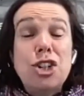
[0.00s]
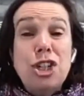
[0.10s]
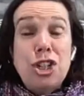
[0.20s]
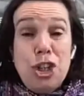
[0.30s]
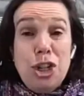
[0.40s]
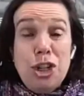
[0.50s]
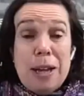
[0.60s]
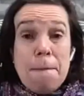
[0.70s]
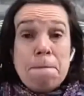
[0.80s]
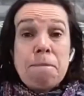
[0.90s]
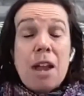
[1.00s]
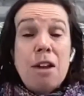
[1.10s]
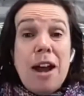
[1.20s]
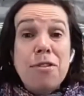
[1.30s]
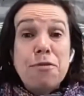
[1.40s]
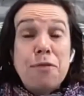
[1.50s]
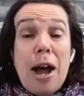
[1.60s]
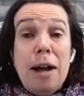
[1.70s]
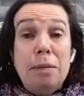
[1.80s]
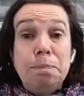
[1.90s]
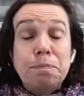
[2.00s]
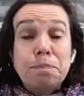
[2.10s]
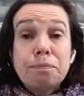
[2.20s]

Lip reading: to use around the farm